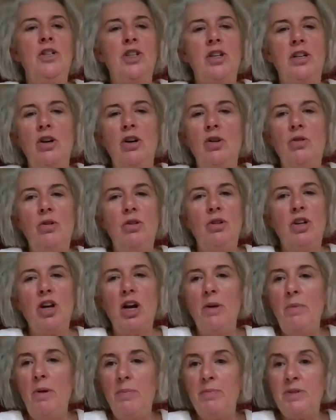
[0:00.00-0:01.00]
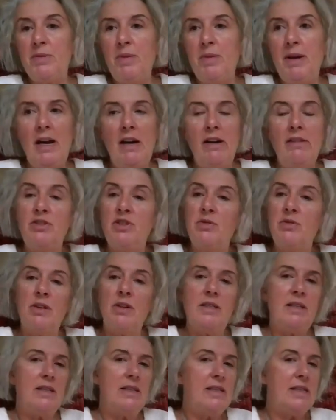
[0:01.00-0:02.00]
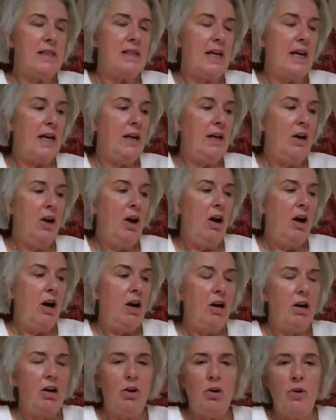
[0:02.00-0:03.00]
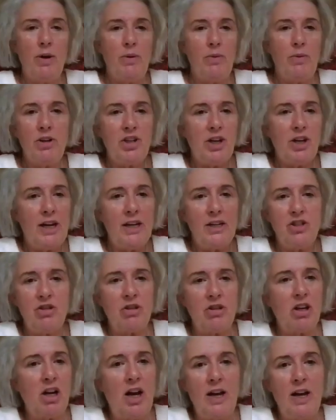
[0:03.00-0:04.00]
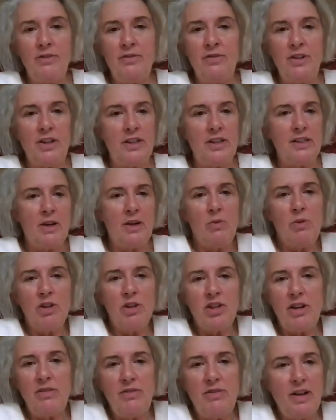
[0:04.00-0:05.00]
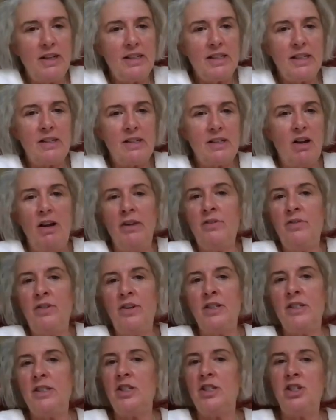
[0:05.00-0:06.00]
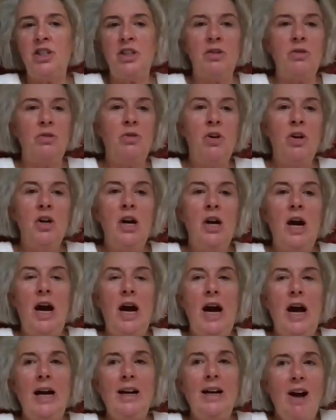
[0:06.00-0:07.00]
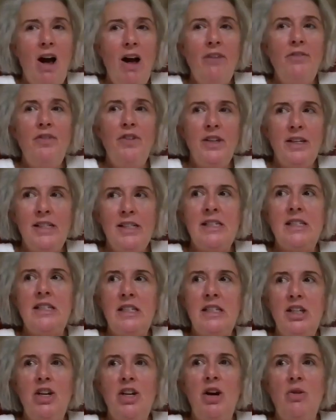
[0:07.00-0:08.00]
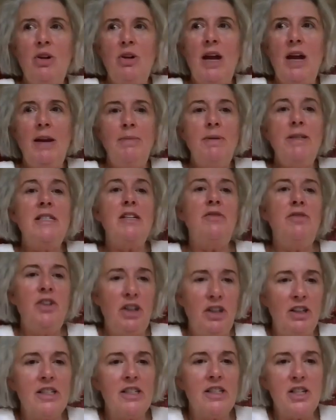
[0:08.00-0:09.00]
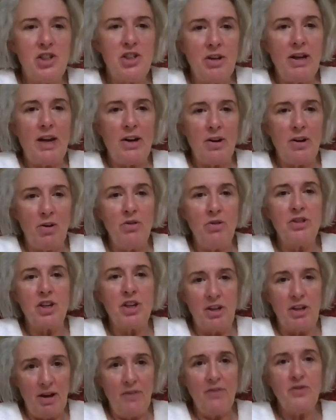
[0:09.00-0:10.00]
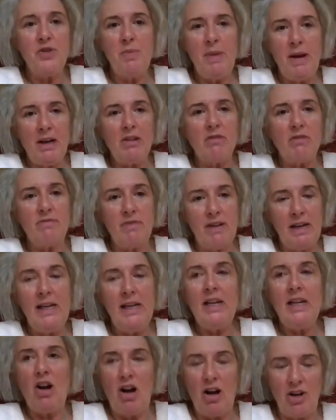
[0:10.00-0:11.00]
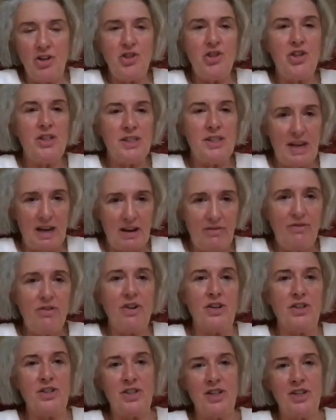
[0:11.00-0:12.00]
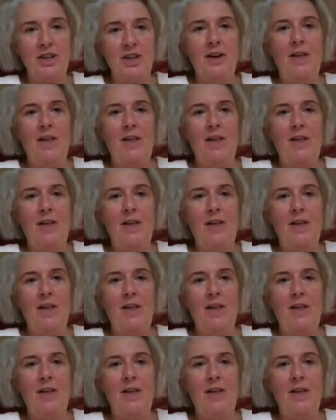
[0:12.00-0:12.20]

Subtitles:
who'll come up to me afterwards and say, oh, I wish I had your confidence. I wish I felt as confident as you. And confidence, can be difficult as you get older. You have to make a really conscious effort